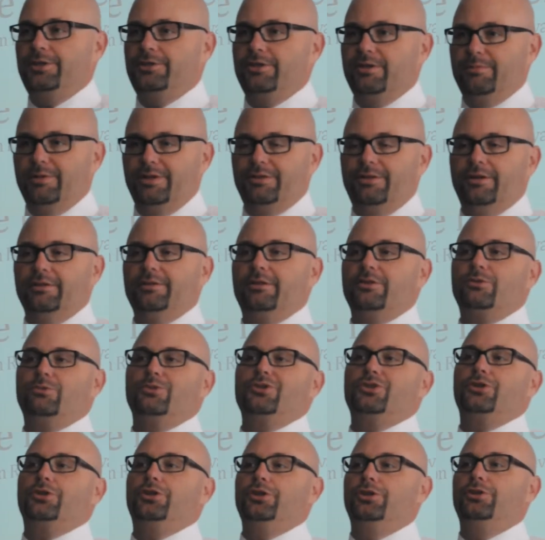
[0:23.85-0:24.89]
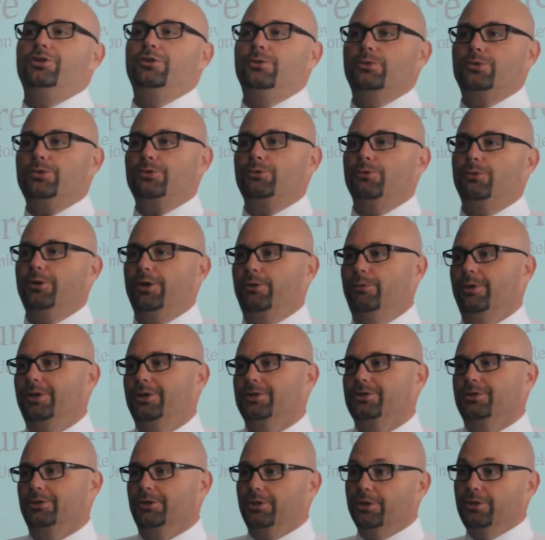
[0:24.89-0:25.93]
Jim, I thought this was a good news story. When
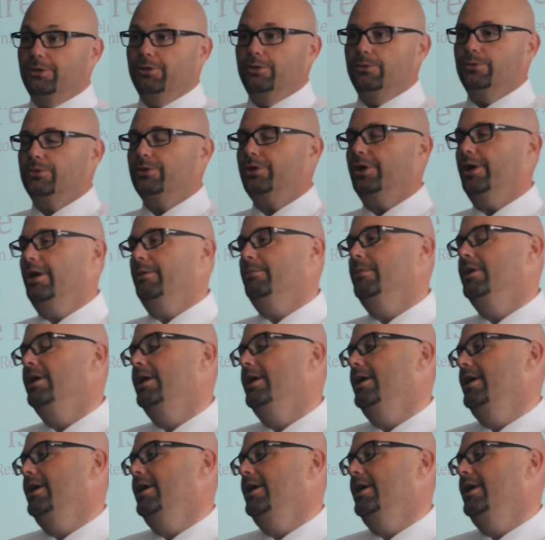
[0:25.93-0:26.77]
does the good news come?